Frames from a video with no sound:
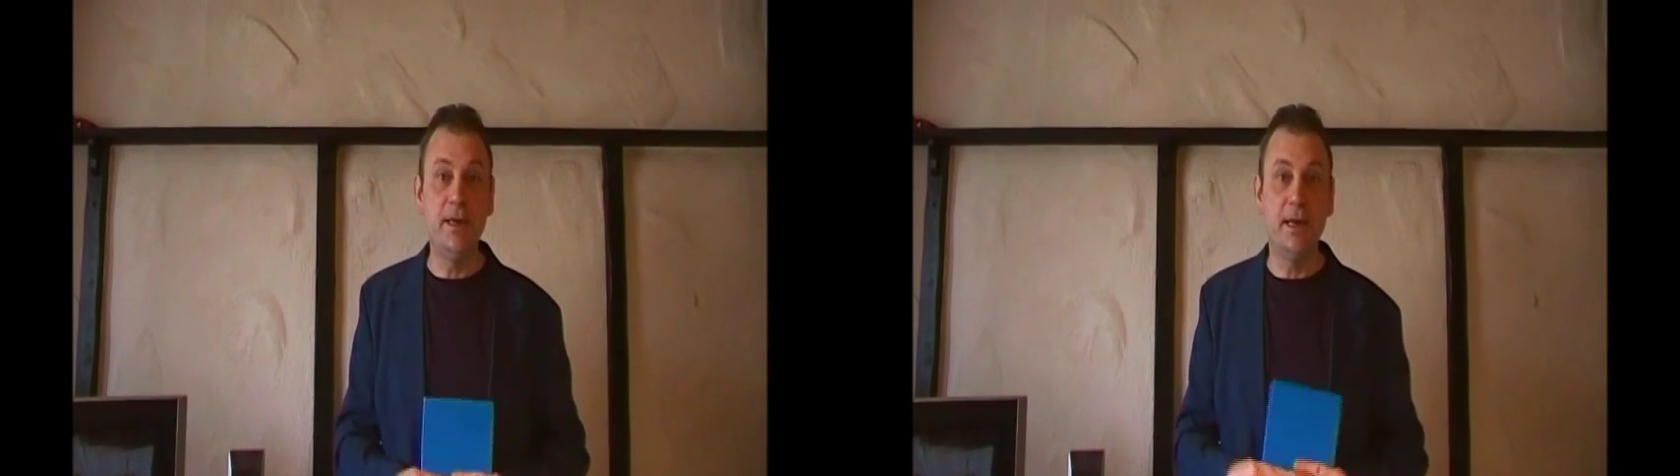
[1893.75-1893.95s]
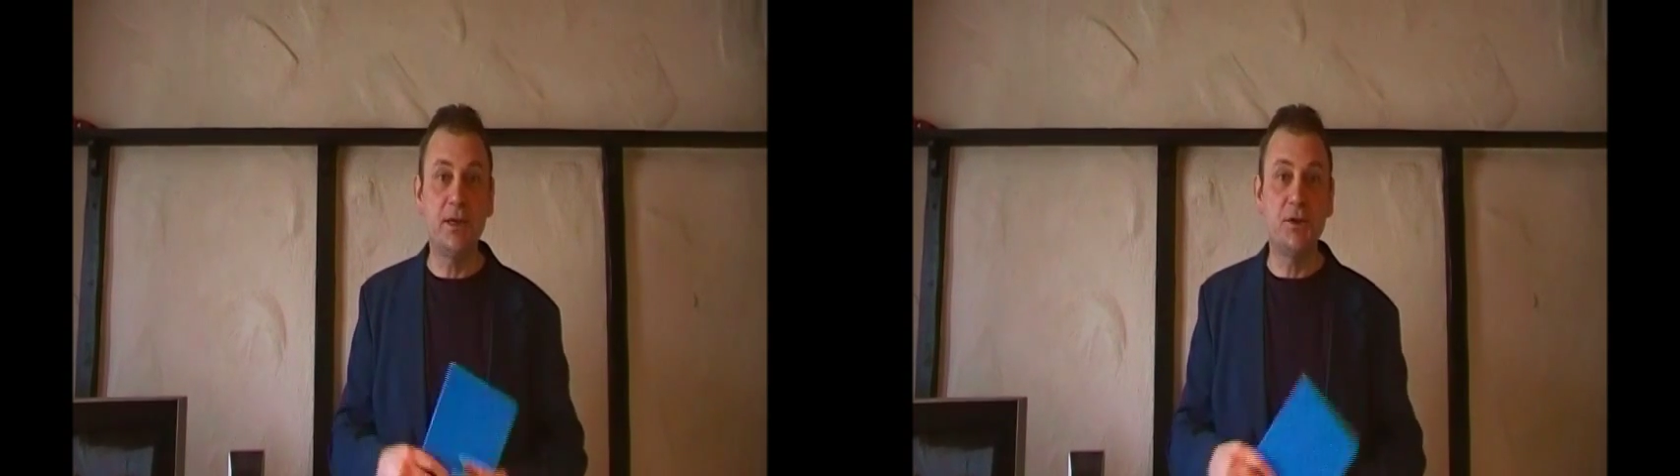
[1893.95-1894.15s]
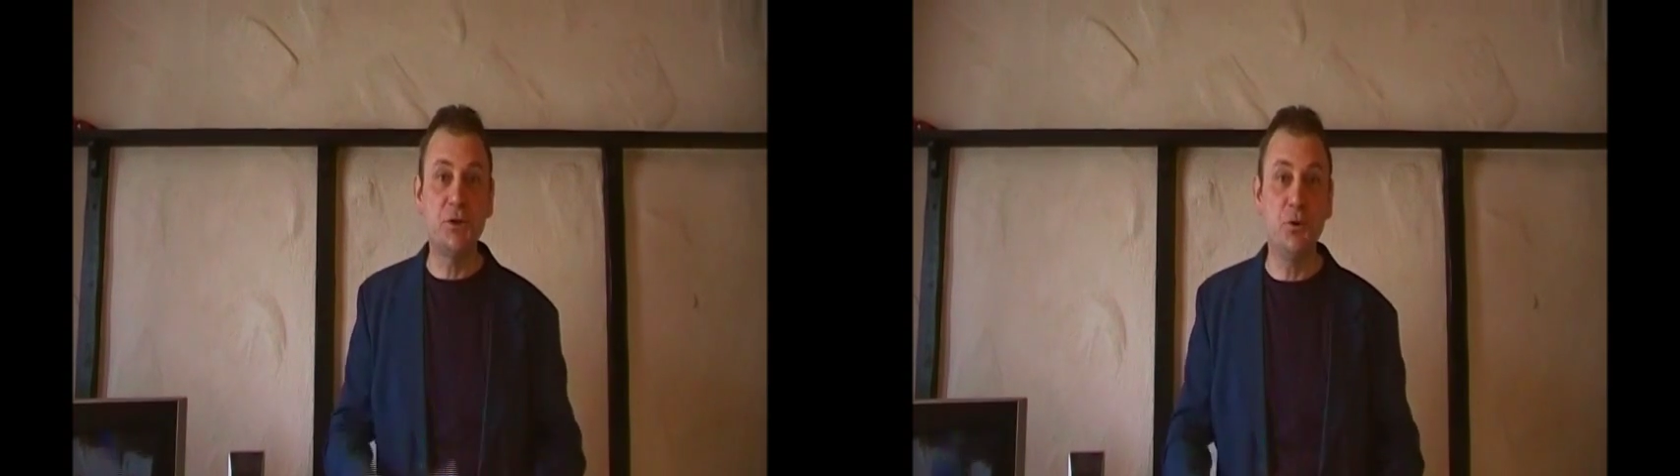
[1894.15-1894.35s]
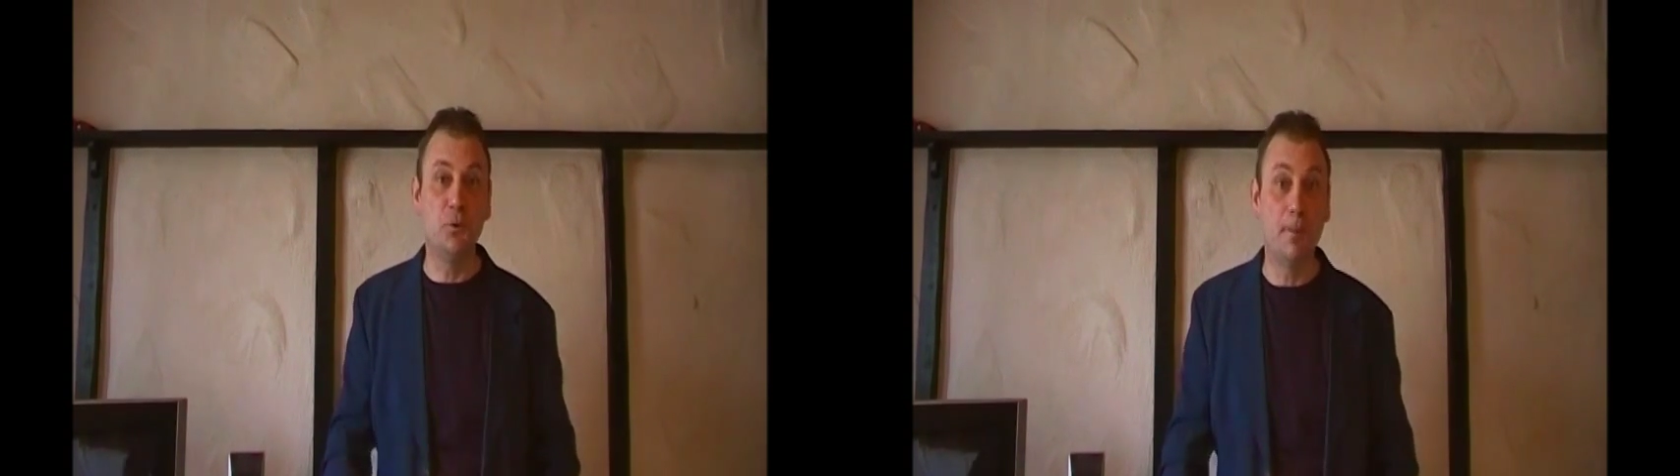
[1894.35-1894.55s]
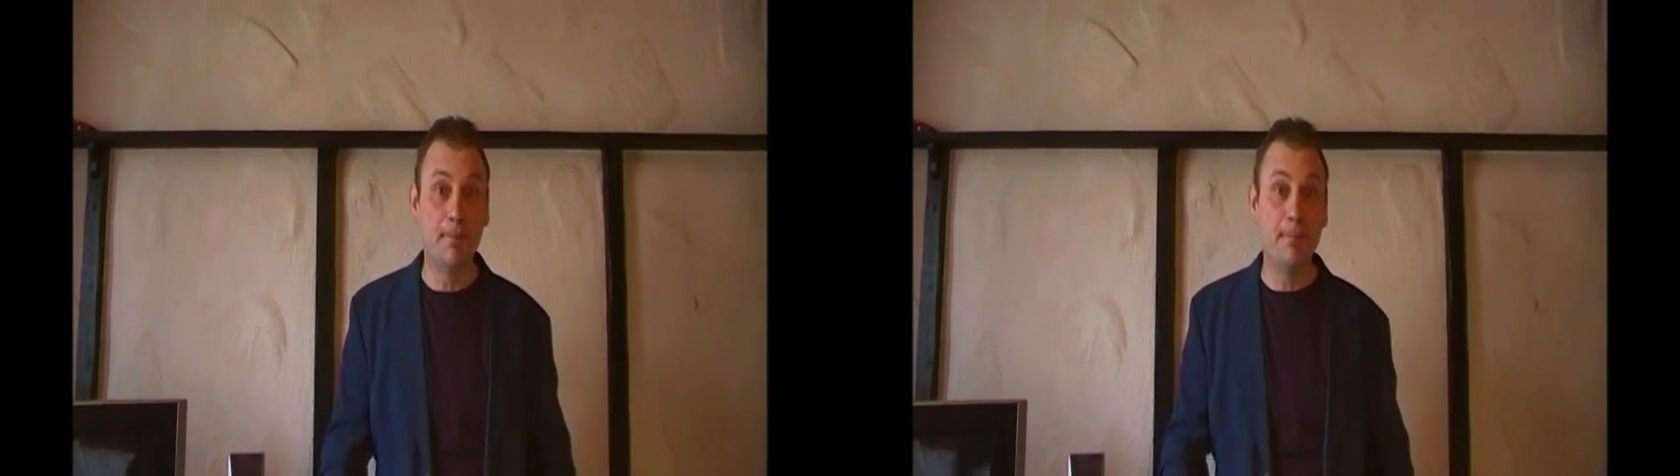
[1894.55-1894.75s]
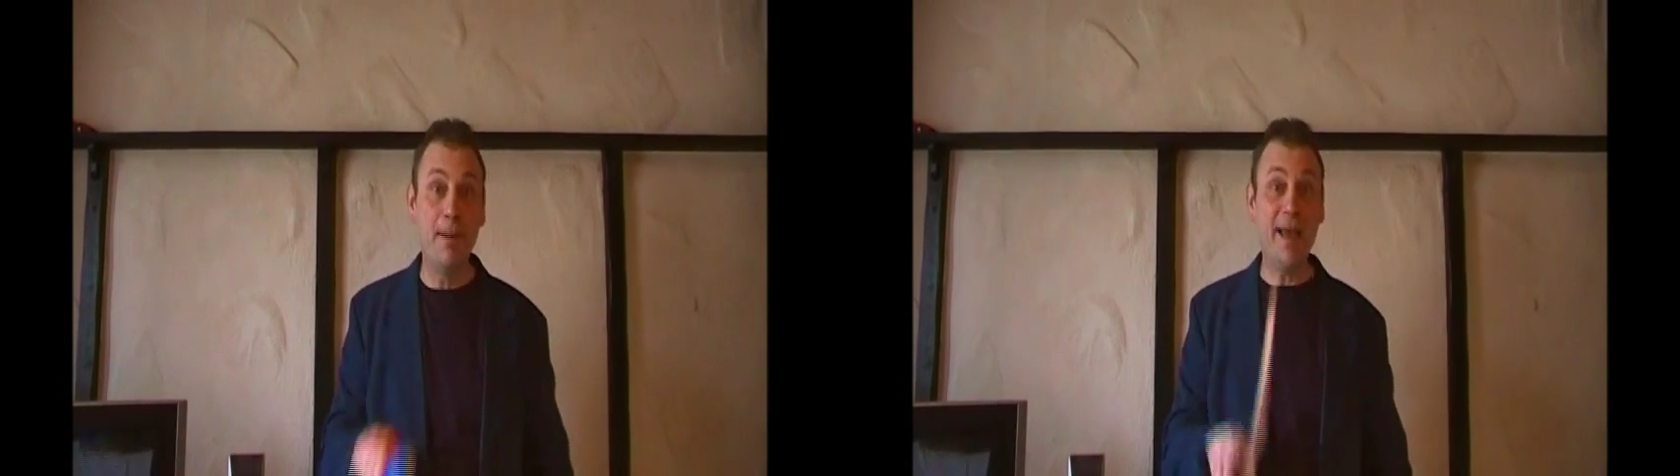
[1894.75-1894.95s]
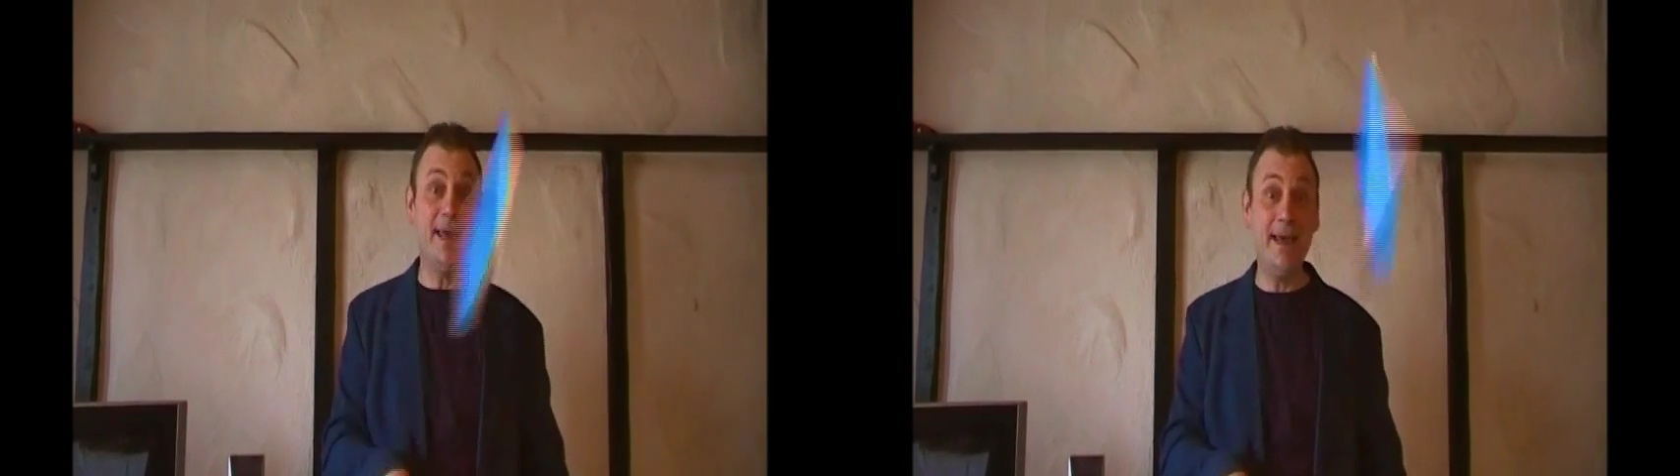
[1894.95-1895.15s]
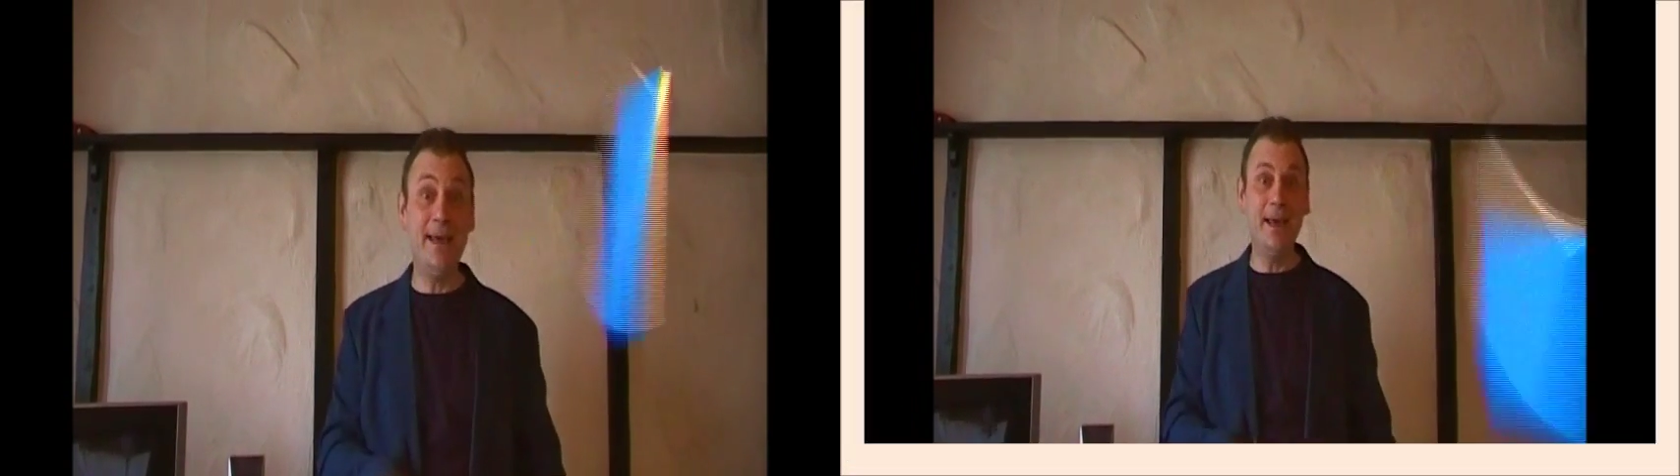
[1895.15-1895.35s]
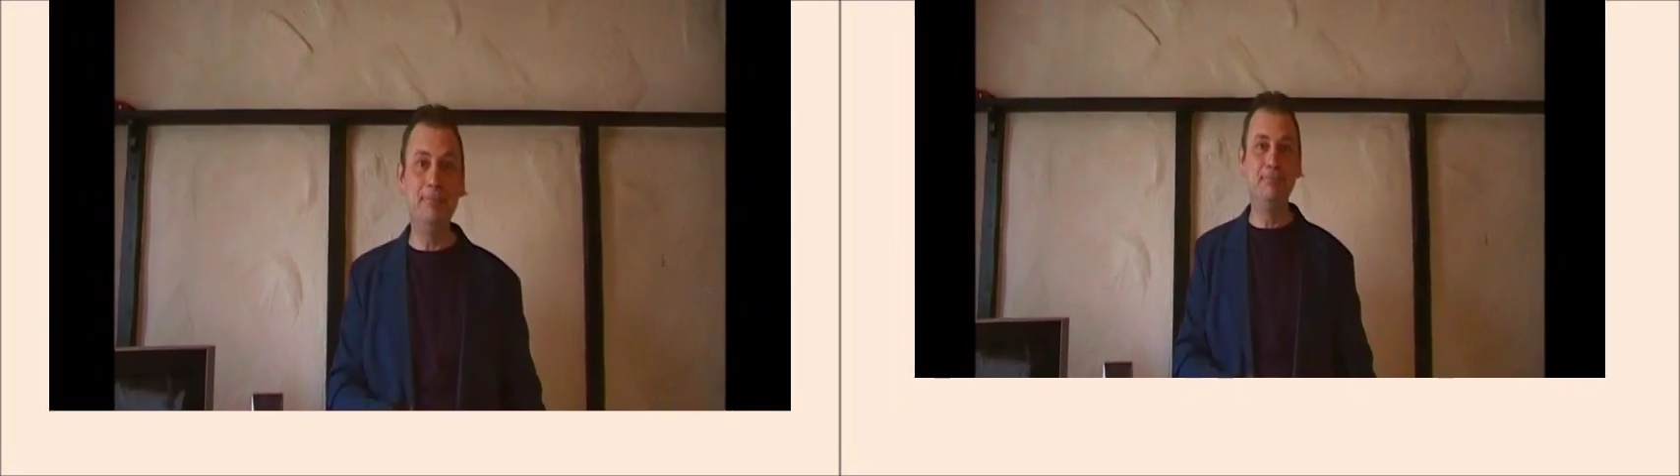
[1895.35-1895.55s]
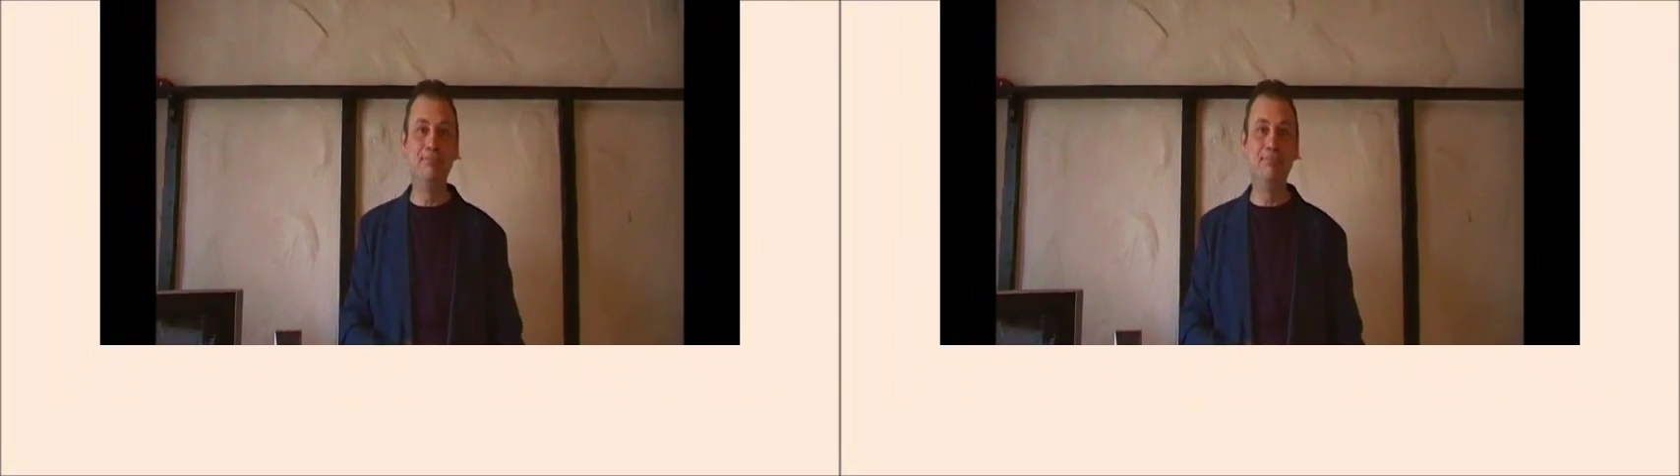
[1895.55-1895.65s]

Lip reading: in the next show. Bye!